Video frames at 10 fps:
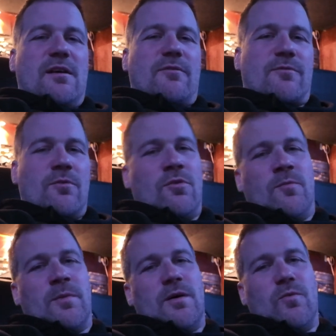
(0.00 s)

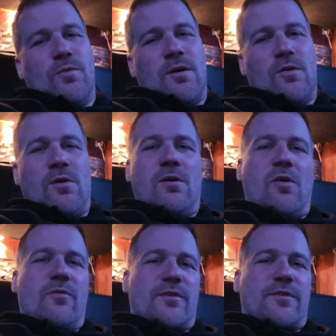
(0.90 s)
room
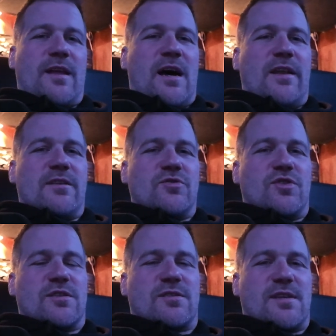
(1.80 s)
over the night and
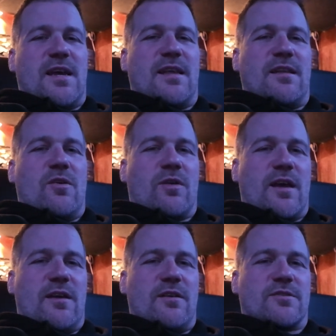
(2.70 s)
just say that,
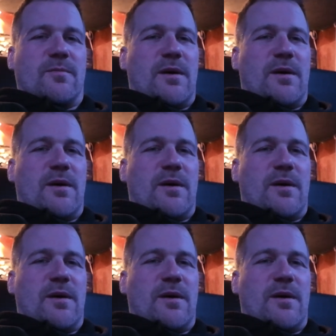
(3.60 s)
okay, here's the